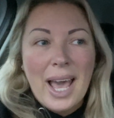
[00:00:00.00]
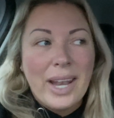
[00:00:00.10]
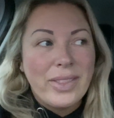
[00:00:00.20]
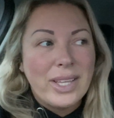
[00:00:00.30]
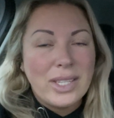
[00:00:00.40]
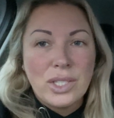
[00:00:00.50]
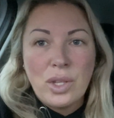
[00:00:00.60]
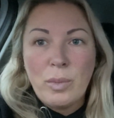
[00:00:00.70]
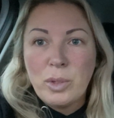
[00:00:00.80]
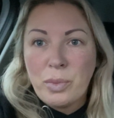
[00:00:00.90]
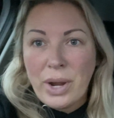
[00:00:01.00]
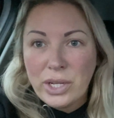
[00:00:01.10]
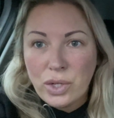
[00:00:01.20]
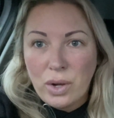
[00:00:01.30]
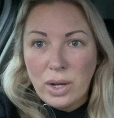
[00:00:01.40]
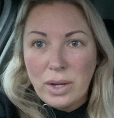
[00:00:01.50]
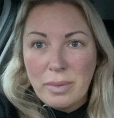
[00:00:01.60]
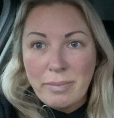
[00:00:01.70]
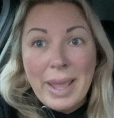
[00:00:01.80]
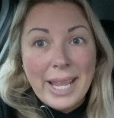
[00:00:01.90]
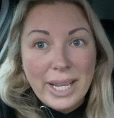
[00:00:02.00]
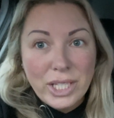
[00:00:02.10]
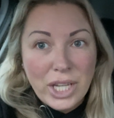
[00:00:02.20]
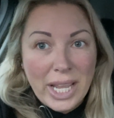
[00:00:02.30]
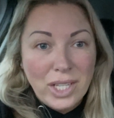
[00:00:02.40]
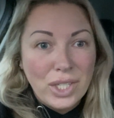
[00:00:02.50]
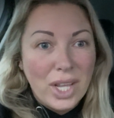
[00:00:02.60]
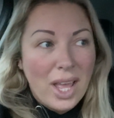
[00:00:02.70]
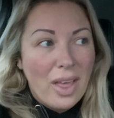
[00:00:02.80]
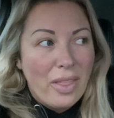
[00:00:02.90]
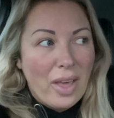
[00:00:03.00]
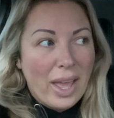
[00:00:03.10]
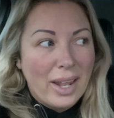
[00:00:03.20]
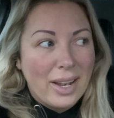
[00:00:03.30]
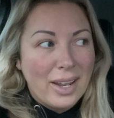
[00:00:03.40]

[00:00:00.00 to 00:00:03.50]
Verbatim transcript: And I think there's so much pressure on making a change that